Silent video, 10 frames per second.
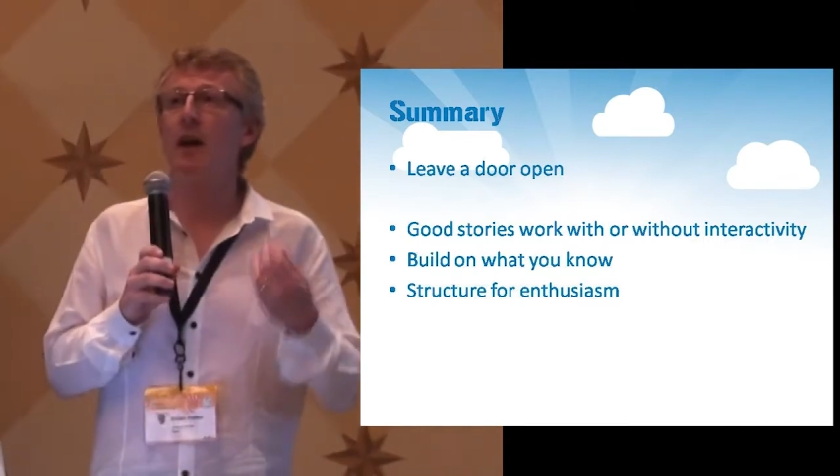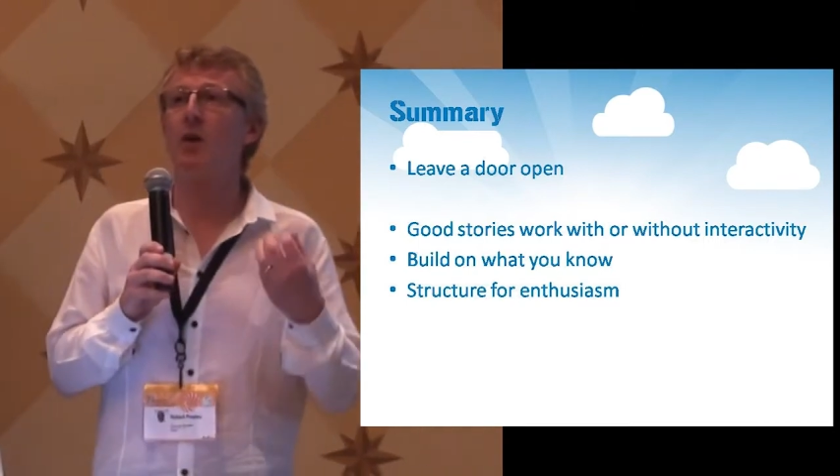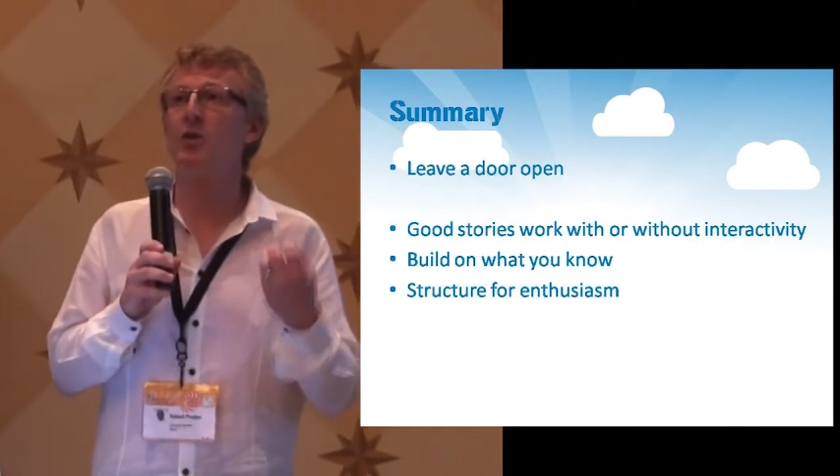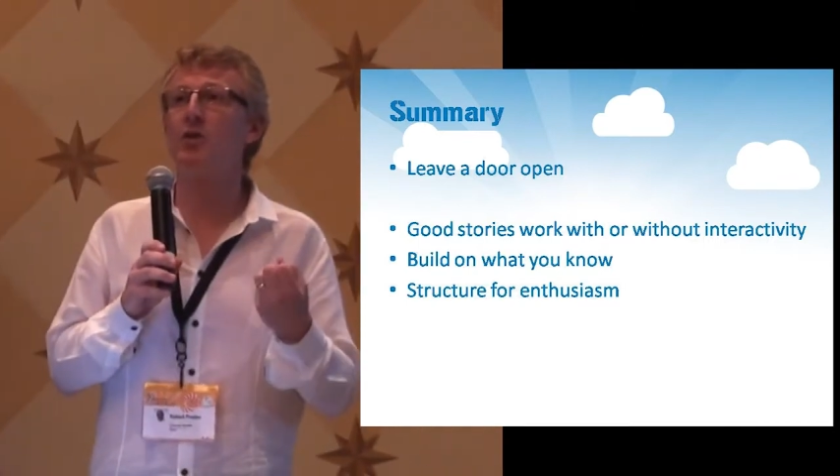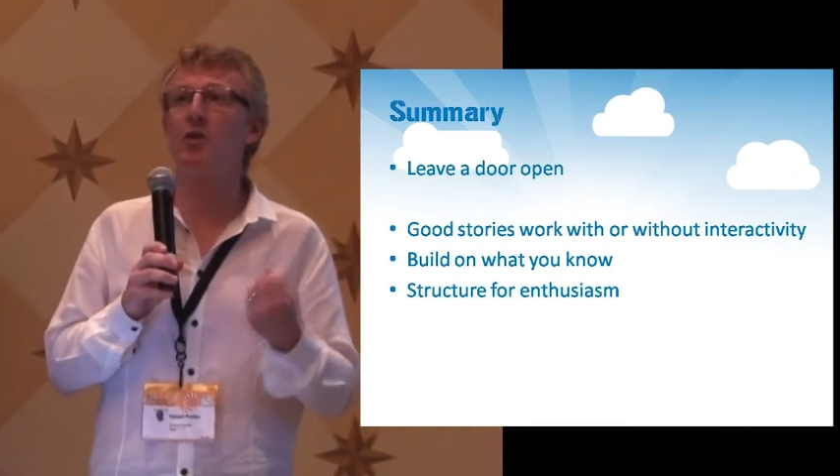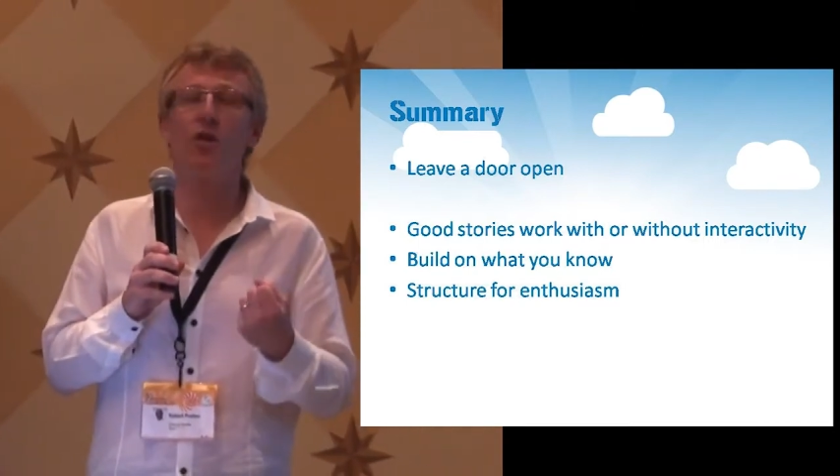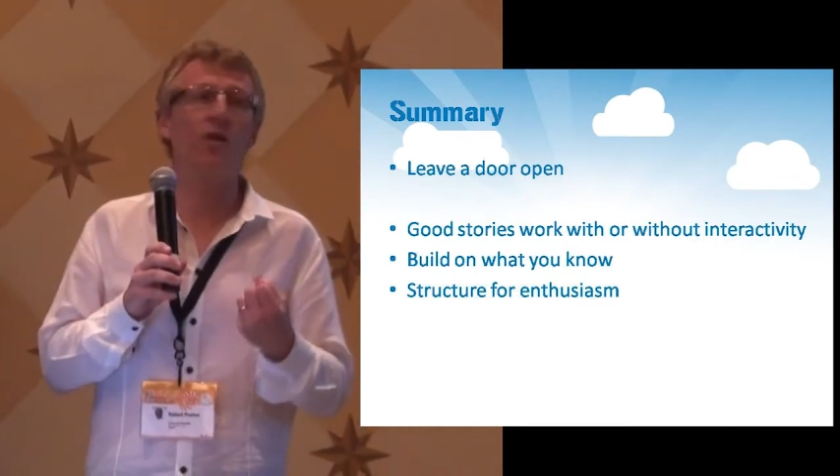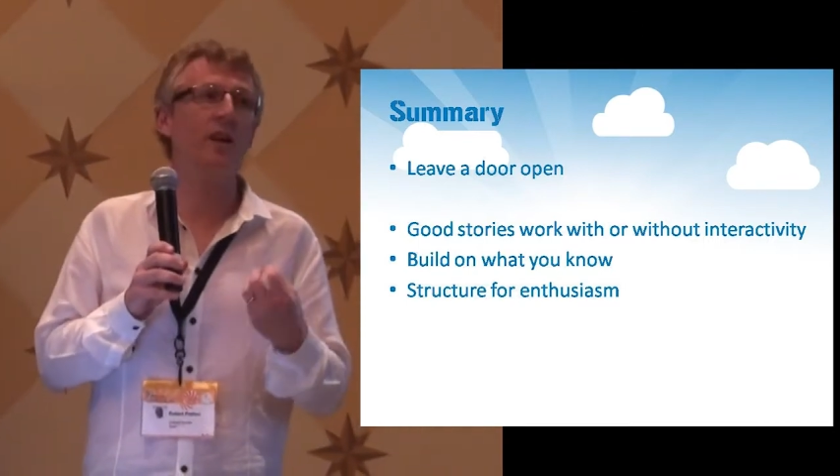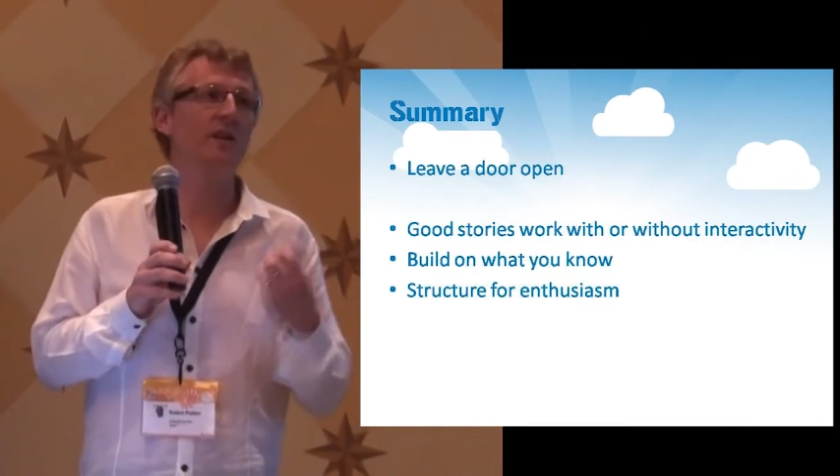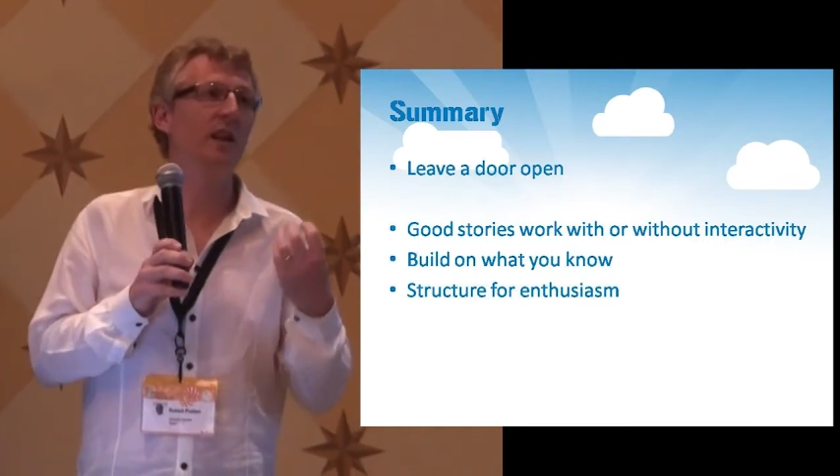and a good
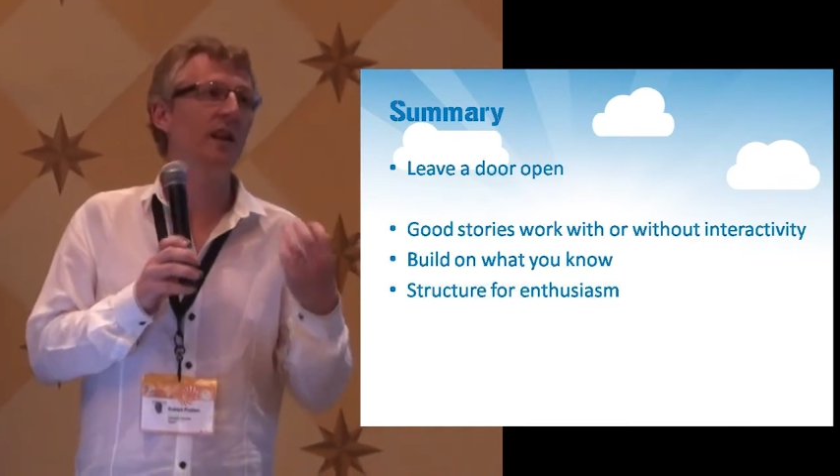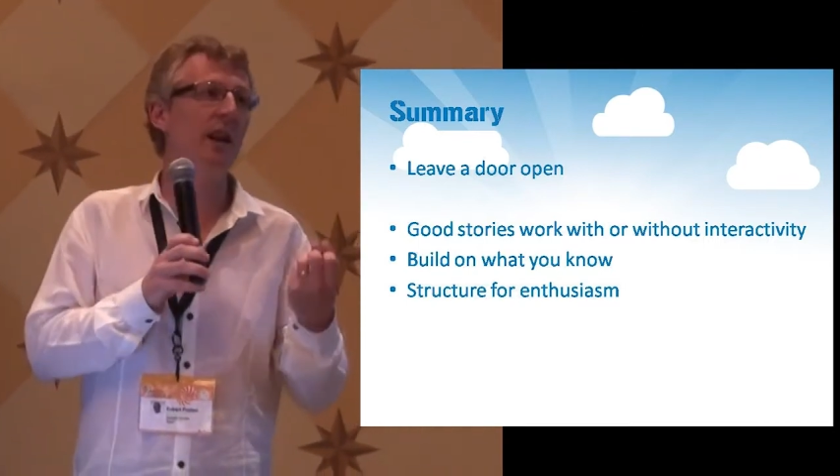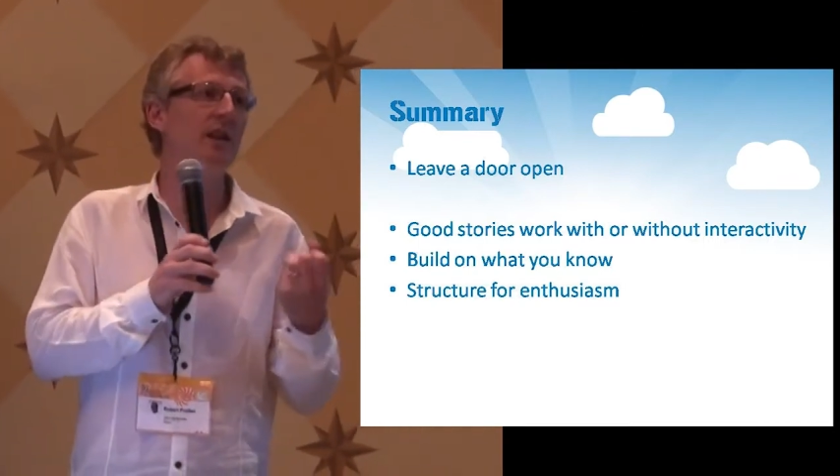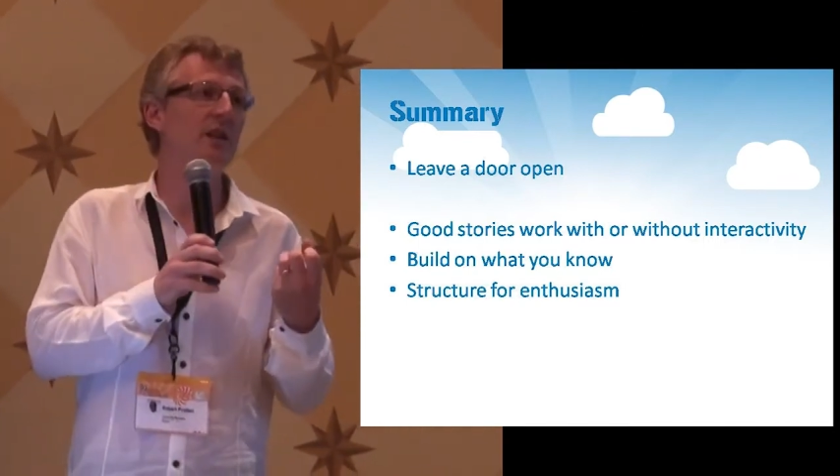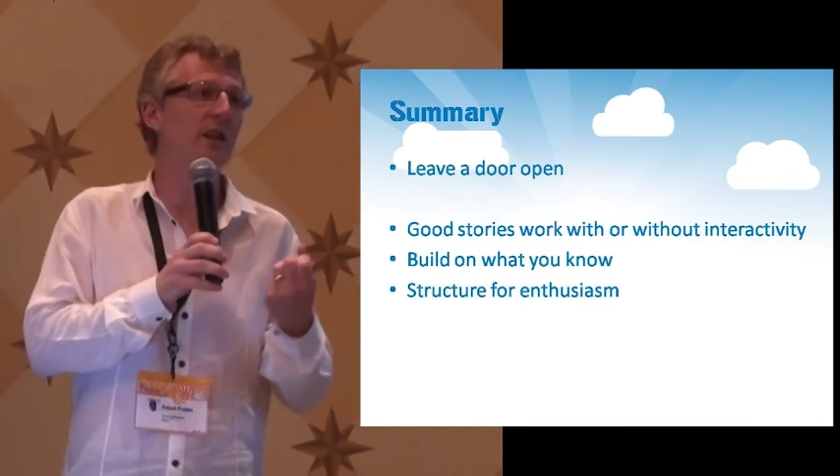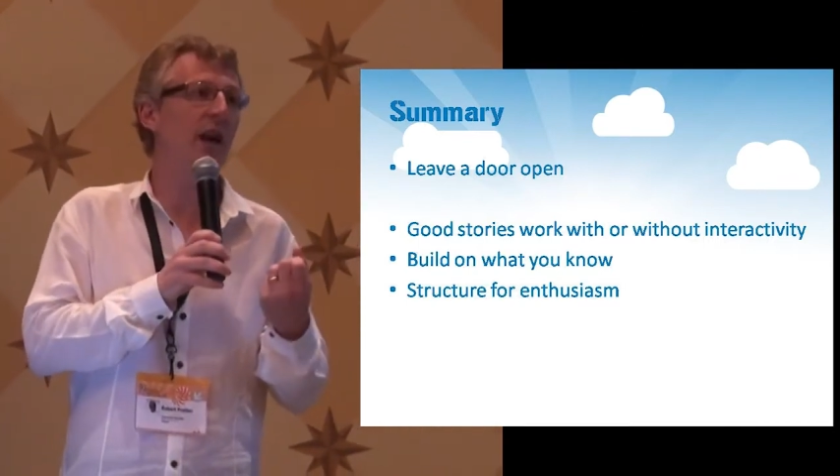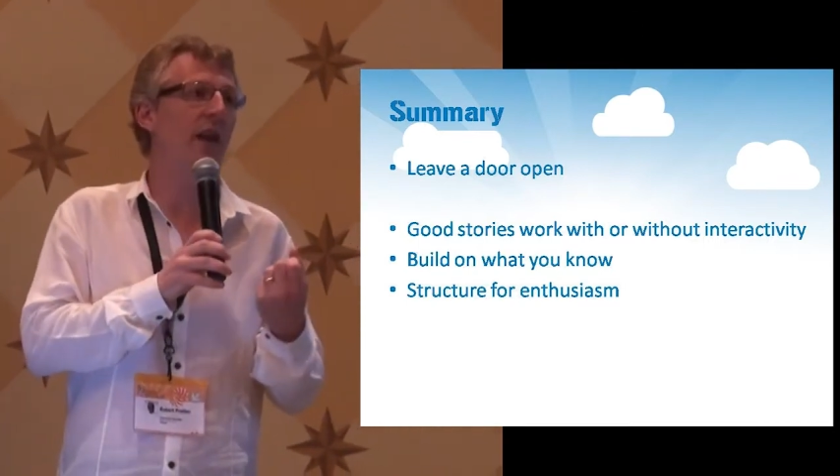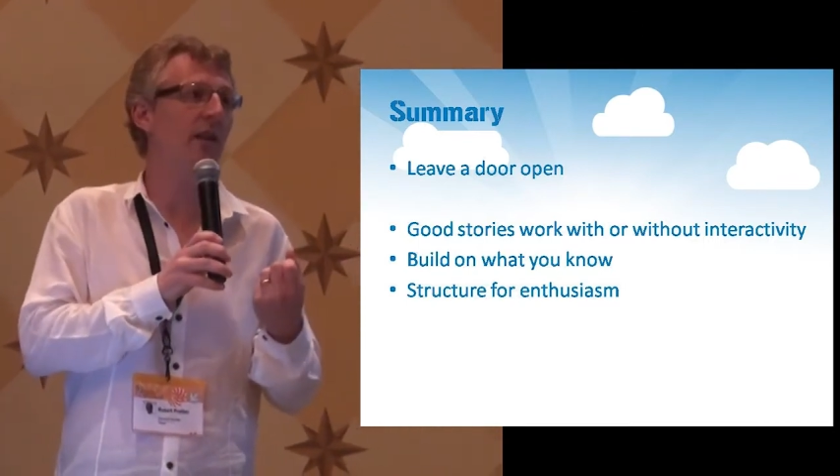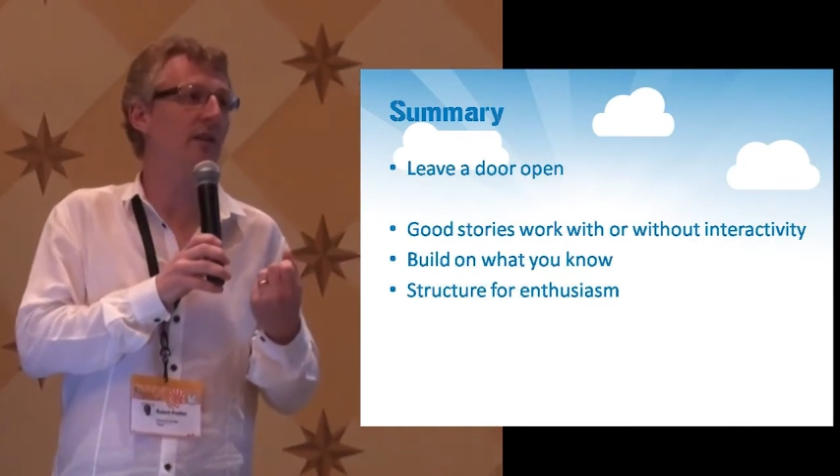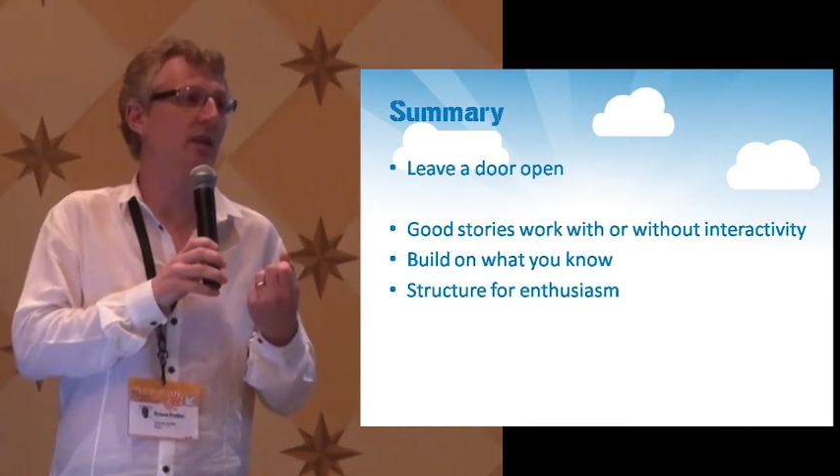story is an engaging
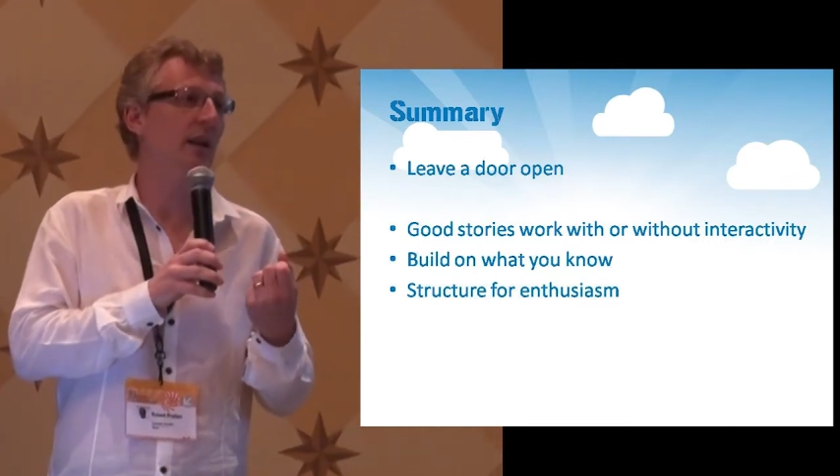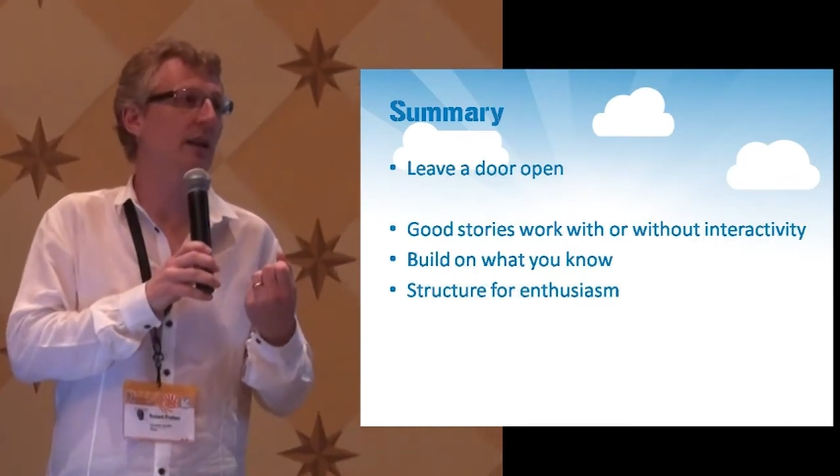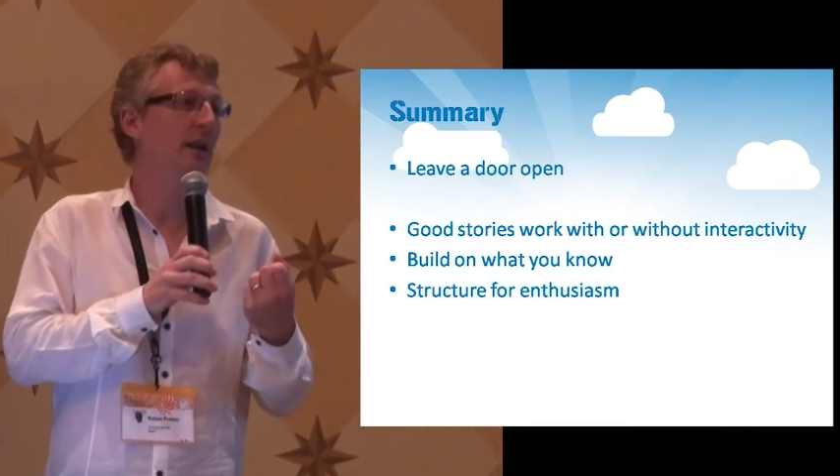character